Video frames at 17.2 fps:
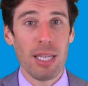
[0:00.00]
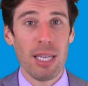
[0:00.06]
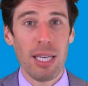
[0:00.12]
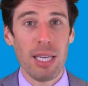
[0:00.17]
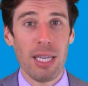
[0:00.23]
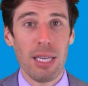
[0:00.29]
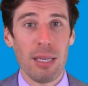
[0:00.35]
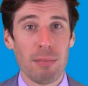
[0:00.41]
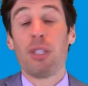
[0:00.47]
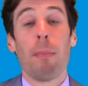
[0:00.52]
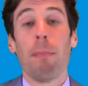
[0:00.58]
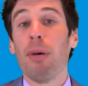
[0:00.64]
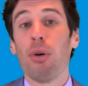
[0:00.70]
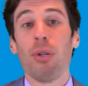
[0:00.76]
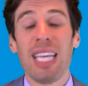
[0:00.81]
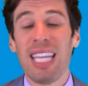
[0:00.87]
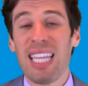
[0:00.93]
the, the
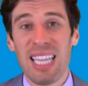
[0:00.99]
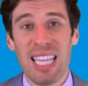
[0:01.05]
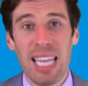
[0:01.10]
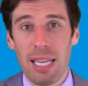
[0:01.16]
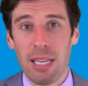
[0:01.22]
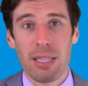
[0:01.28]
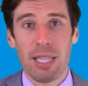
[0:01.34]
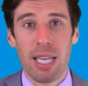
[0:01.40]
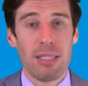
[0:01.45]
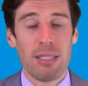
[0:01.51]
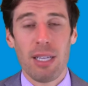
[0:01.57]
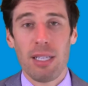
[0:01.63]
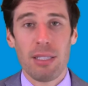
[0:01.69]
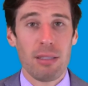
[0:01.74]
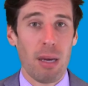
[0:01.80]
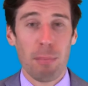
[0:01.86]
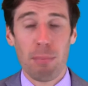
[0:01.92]
building link that
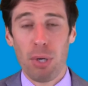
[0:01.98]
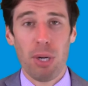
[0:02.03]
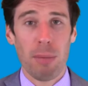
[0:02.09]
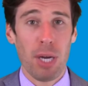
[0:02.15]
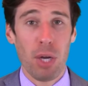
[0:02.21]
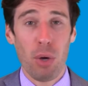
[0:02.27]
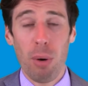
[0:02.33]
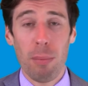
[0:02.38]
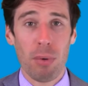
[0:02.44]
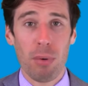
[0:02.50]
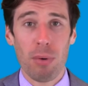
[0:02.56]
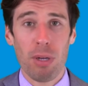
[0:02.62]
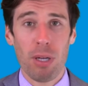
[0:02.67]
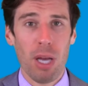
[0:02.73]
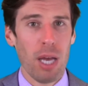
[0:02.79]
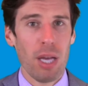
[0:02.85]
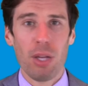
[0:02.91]
says I'm putting my home
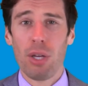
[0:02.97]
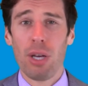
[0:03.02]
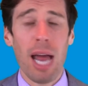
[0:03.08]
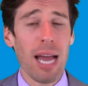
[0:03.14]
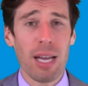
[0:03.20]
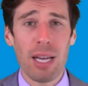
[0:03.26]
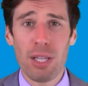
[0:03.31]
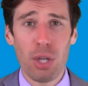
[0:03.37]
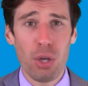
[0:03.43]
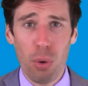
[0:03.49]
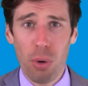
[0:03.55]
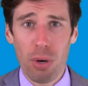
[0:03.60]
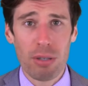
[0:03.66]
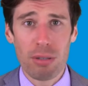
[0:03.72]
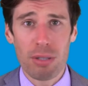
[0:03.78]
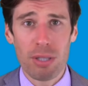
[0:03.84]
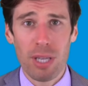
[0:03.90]
you knock on the
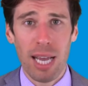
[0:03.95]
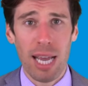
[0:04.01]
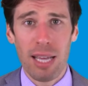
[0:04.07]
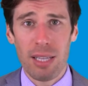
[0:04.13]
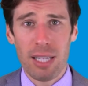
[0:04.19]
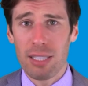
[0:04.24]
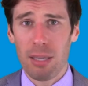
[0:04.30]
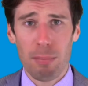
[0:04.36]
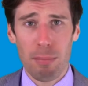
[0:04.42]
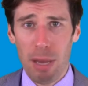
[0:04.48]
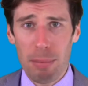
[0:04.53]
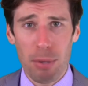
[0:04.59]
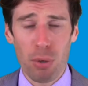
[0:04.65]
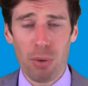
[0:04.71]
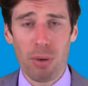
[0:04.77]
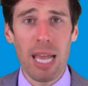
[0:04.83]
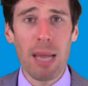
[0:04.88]
doors. Hey, listen,
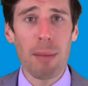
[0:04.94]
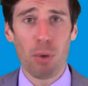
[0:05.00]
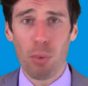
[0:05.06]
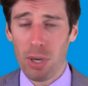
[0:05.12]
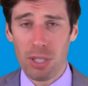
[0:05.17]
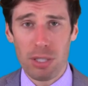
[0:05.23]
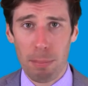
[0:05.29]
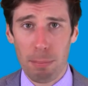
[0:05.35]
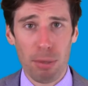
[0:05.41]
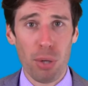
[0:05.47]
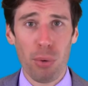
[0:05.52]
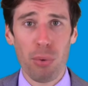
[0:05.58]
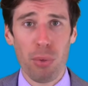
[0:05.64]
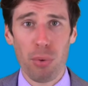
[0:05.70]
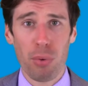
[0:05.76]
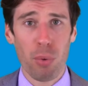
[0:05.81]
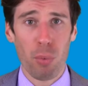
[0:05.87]
maybe your neighbor wants to
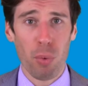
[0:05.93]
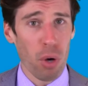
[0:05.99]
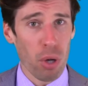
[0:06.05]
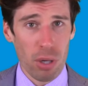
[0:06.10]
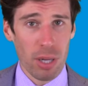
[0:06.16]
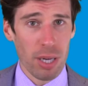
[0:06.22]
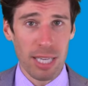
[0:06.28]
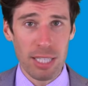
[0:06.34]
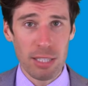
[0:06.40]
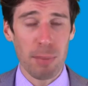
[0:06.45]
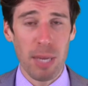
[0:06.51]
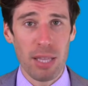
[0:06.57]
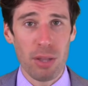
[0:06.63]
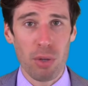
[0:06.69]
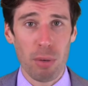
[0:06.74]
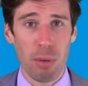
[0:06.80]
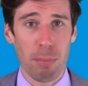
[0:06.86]
blow through the wall and
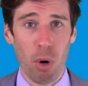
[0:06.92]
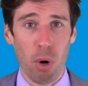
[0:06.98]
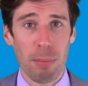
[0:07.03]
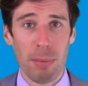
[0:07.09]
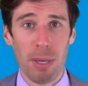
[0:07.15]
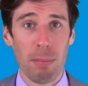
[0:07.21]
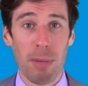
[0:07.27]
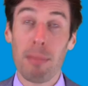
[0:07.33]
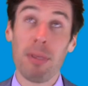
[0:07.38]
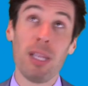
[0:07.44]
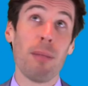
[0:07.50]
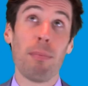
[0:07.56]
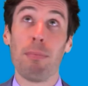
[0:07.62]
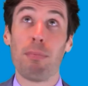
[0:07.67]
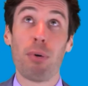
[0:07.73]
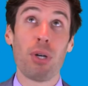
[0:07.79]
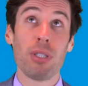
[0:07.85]
expand their apartment. Maybe the
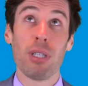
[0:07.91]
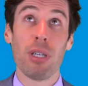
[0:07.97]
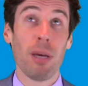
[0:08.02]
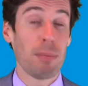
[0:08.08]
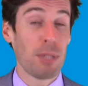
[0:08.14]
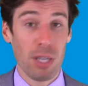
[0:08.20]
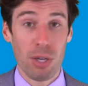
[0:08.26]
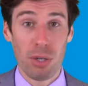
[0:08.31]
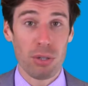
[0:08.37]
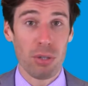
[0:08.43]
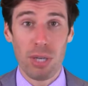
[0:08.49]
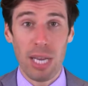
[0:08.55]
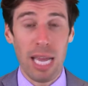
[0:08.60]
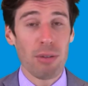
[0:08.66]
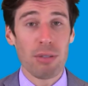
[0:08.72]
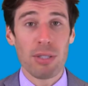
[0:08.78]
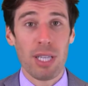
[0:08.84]
person upstairs or
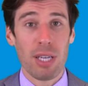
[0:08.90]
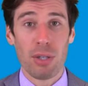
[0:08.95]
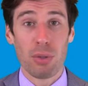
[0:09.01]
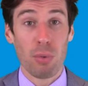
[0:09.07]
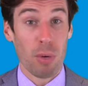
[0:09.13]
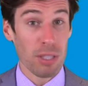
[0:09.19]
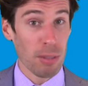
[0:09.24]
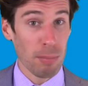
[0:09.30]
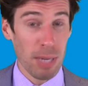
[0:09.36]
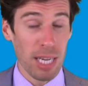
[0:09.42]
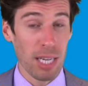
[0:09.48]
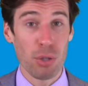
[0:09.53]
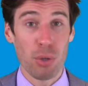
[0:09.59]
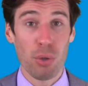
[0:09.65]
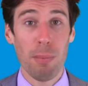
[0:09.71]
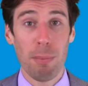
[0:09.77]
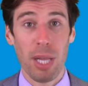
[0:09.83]
downstairs wants to make
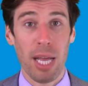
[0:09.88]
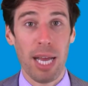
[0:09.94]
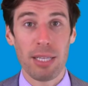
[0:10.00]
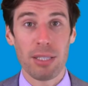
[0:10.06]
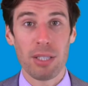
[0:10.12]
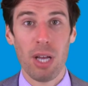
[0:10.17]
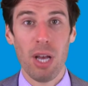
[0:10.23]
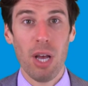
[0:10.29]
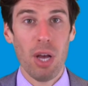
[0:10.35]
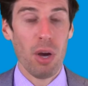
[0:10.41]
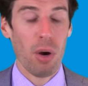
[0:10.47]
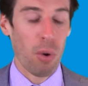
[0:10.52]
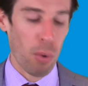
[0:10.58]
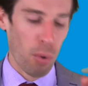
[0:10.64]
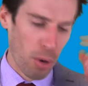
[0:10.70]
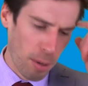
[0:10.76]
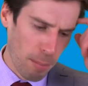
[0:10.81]
a duplex.
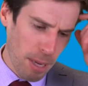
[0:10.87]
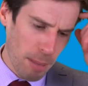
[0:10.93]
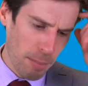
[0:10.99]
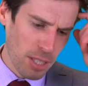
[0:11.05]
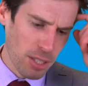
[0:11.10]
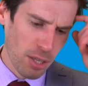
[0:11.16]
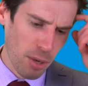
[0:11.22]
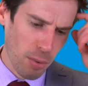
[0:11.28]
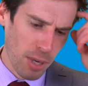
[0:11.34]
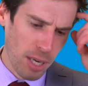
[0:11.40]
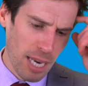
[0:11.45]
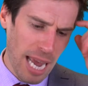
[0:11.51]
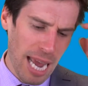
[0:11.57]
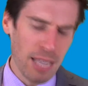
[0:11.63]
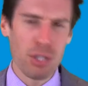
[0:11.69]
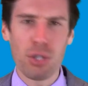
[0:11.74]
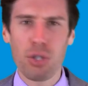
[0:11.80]
Or maybe someone
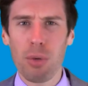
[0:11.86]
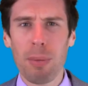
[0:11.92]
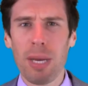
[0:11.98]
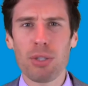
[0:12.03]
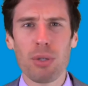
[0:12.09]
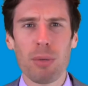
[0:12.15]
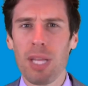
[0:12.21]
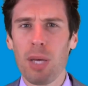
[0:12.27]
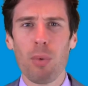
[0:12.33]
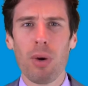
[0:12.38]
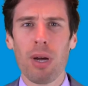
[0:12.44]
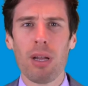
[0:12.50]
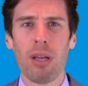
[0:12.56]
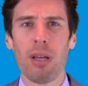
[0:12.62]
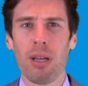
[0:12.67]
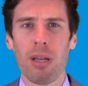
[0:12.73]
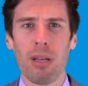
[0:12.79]
has a two bedroom, they
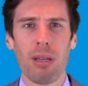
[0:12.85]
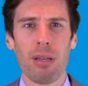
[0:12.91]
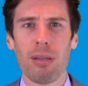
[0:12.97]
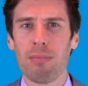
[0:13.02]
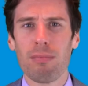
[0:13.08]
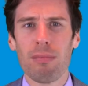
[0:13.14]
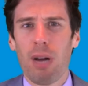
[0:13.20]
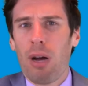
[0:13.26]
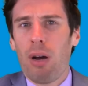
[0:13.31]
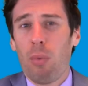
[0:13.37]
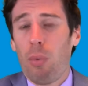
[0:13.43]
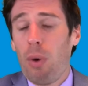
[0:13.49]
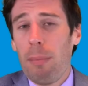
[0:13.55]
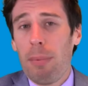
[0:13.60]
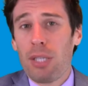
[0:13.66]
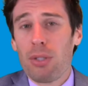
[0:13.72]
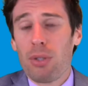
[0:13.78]
want a, a
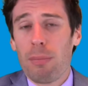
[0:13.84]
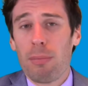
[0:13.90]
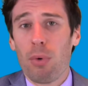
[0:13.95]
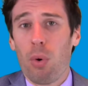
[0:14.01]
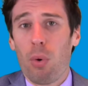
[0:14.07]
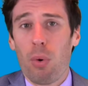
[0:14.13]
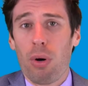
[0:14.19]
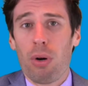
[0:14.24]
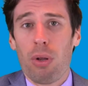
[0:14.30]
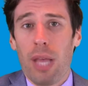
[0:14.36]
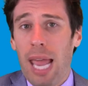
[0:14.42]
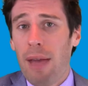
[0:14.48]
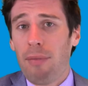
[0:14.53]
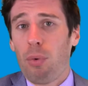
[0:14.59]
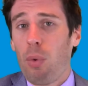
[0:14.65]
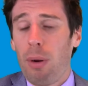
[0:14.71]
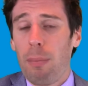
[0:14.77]
one bedroom. Or they
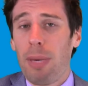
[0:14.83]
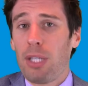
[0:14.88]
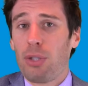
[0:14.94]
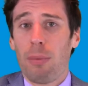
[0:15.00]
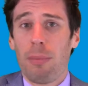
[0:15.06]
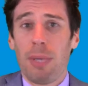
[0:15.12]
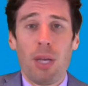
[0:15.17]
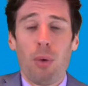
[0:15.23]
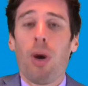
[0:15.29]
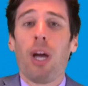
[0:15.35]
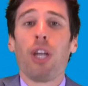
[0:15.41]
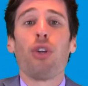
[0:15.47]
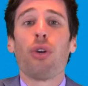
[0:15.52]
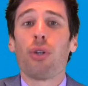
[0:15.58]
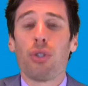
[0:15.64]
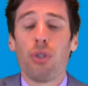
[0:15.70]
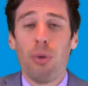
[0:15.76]
have a one bedroom and they
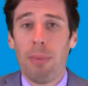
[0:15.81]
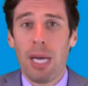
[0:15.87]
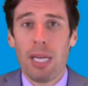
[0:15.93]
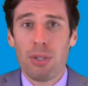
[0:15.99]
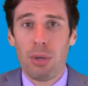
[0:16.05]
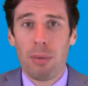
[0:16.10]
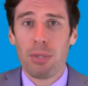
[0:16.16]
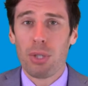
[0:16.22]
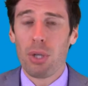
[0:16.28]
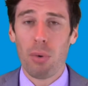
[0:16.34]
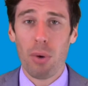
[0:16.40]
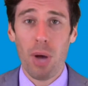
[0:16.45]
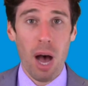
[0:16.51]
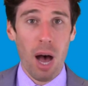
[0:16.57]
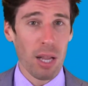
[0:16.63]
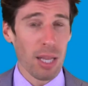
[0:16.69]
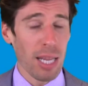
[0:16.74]
want your two bedroom.
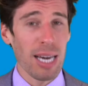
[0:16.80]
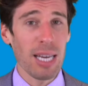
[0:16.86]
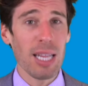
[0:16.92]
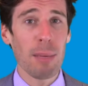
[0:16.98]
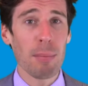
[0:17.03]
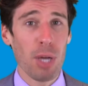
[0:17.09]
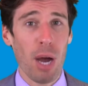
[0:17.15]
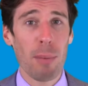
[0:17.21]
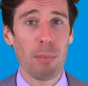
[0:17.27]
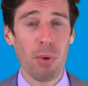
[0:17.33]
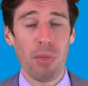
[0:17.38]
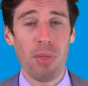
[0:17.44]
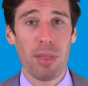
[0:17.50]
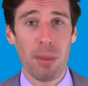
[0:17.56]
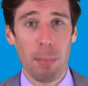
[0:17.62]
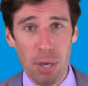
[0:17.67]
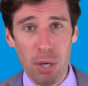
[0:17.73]
So a lot of them come
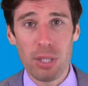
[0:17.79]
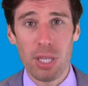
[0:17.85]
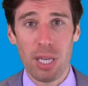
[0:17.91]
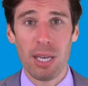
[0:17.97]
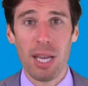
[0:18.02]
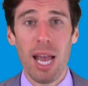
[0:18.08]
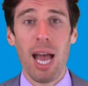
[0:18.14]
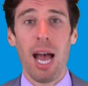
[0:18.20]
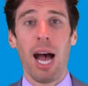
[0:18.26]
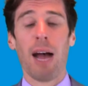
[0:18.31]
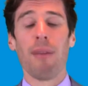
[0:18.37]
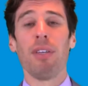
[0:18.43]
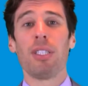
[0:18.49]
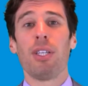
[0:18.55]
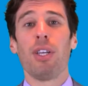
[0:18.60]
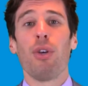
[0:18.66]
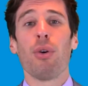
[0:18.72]
within the building.
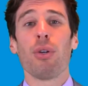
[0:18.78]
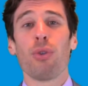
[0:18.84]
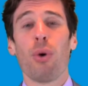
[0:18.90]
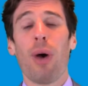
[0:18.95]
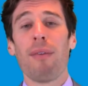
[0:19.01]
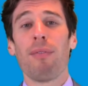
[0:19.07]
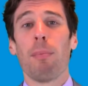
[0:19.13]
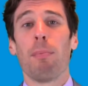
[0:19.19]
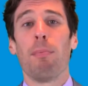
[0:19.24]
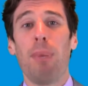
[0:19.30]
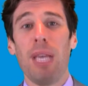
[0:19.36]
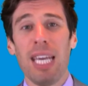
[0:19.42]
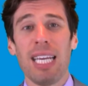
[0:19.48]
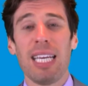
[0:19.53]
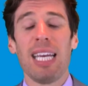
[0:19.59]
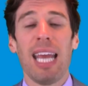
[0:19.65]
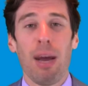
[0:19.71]
Obviously, you also have a
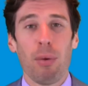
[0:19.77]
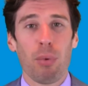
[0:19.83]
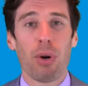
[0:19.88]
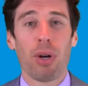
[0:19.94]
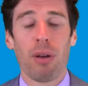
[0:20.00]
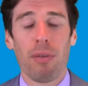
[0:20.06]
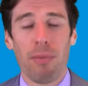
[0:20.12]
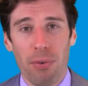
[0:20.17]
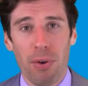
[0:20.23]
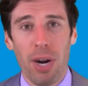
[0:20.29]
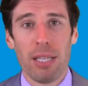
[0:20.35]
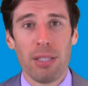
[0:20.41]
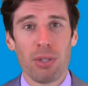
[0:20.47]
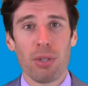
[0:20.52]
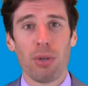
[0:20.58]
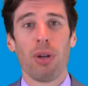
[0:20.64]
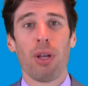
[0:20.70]
big network of
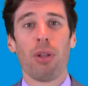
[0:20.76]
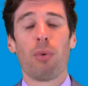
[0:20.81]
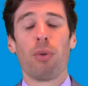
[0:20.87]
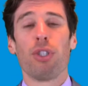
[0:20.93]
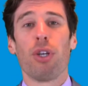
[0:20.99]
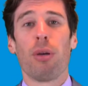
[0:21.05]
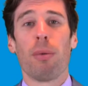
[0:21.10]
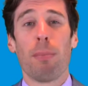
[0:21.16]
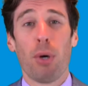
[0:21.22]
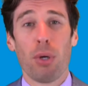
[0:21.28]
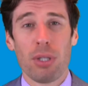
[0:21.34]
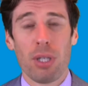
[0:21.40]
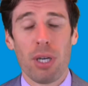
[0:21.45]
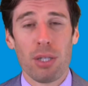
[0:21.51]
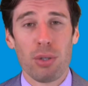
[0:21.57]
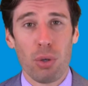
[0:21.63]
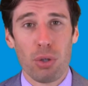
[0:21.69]
friends. So, in other words, you could
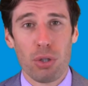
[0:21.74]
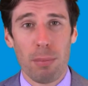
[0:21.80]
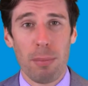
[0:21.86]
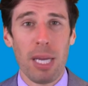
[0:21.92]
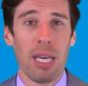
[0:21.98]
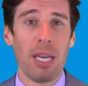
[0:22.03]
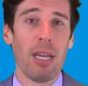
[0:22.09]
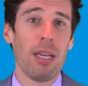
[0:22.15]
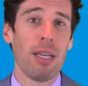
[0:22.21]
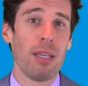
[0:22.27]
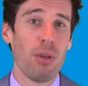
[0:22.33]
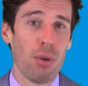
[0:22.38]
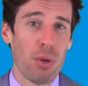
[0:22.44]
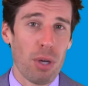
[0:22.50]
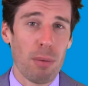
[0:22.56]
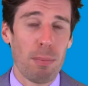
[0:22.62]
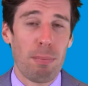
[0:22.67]
post it on social media,
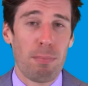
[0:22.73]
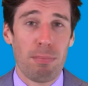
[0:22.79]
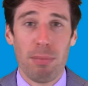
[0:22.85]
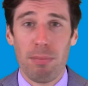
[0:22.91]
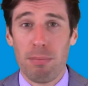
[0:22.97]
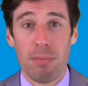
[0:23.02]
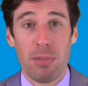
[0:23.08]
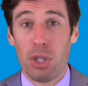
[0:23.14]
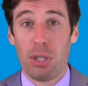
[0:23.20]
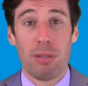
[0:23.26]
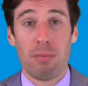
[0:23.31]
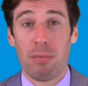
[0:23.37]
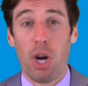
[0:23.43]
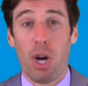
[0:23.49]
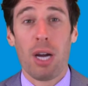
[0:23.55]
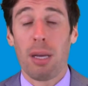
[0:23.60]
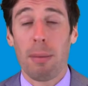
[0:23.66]
you could just
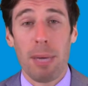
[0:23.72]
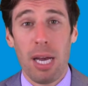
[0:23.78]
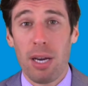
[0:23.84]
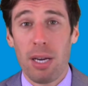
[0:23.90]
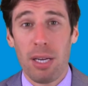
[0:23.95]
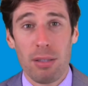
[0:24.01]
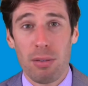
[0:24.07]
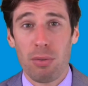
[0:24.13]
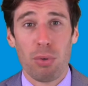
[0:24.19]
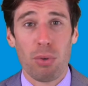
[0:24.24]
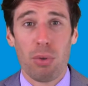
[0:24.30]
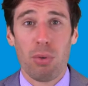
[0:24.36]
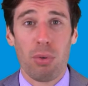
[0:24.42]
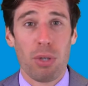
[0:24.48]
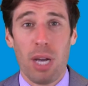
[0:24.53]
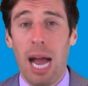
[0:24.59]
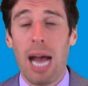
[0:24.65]
talk about it
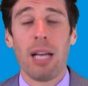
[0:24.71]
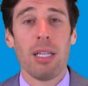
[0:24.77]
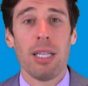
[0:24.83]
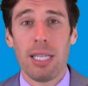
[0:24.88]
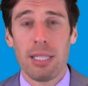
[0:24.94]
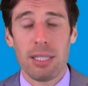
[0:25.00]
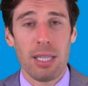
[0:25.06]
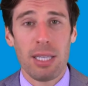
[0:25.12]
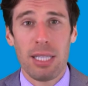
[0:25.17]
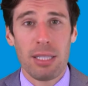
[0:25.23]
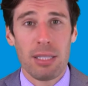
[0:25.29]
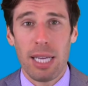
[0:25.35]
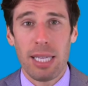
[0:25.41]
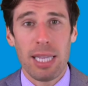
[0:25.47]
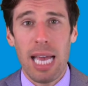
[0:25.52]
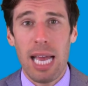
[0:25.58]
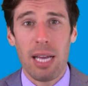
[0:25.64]
through colleagues and things
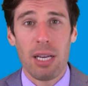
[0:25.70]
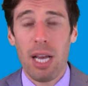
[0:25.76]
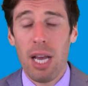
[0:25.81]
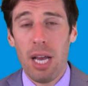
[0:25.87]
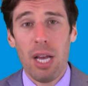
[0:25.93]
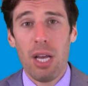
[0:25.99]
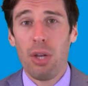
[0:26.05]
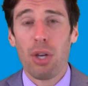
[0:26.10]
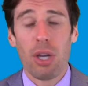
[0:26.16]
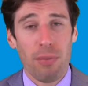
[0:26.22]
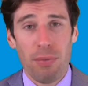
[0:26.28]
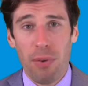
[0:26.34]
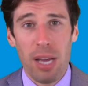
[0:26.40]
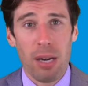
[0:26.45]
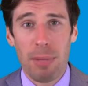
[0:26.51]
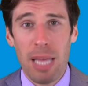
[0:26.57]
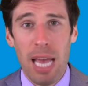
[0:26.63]
like that. You could
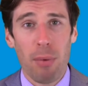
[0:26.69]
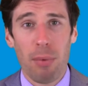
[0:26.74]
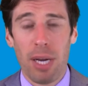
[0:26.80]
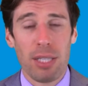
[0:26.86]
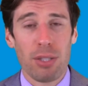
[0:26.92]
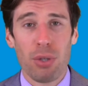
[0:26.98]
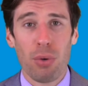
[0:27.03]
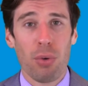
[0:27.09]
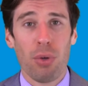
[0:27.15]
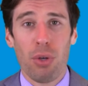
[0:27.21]
find them that way. So,